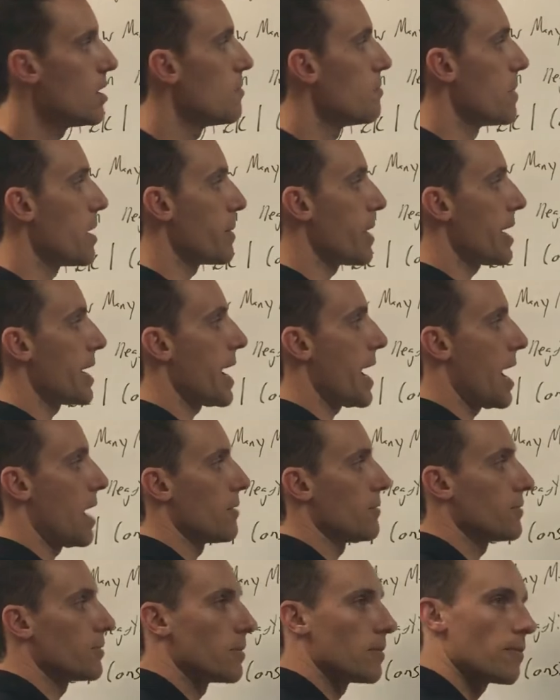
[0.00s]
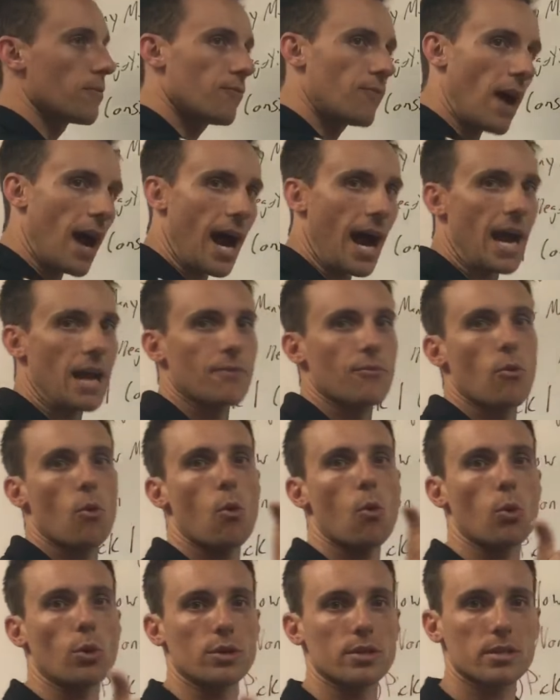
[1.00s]
maybe I have 5
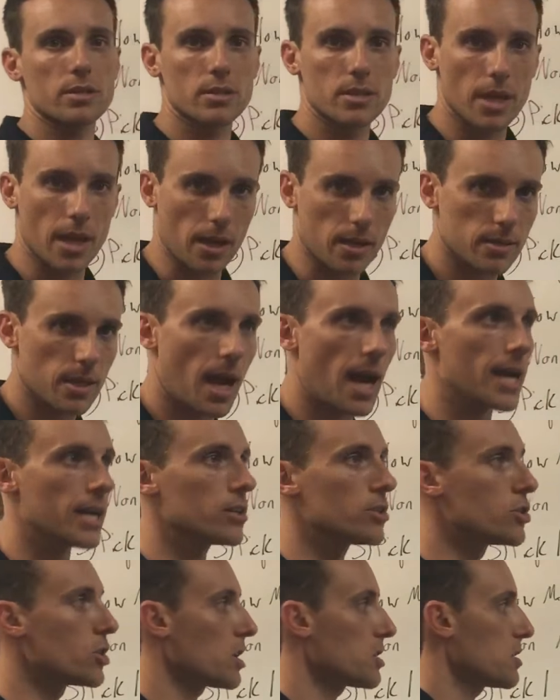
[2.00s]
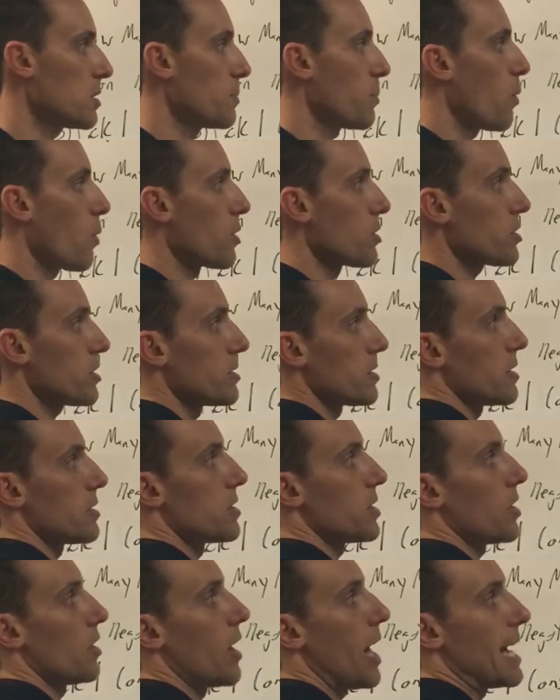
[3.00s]
or 6. I adjust the portions
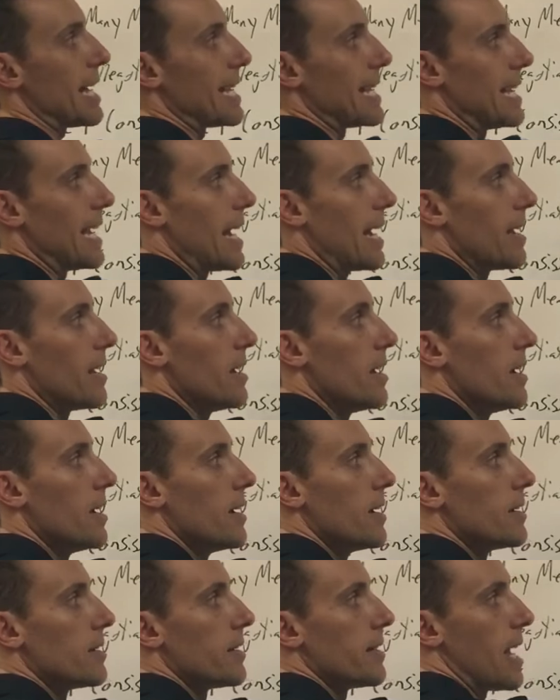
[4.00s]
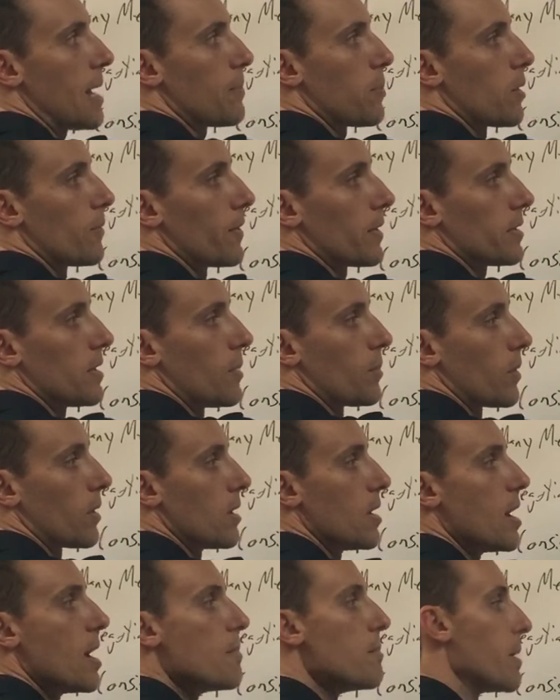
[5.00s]
until I get to that perfect number.
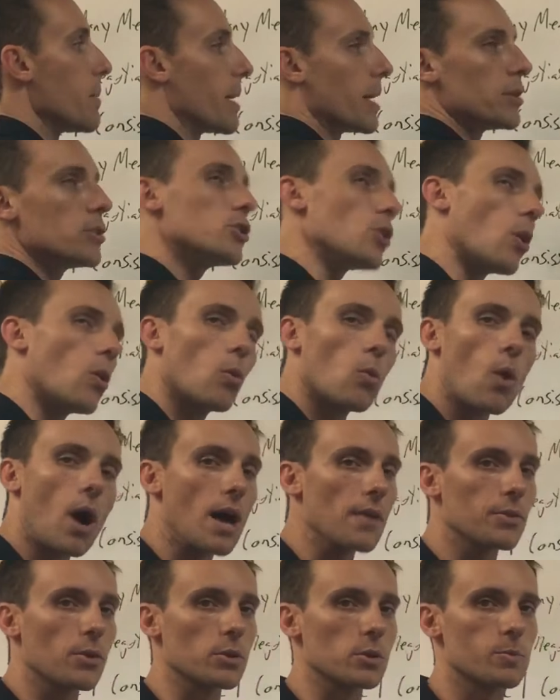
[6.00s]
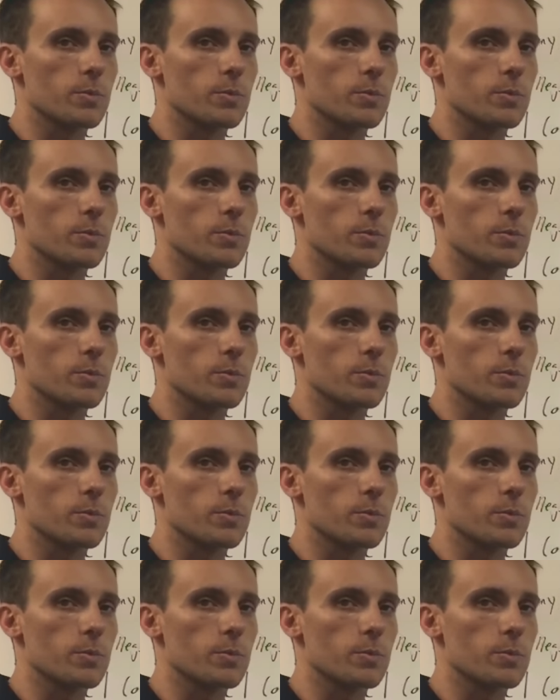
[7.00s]
Maybe I don't want those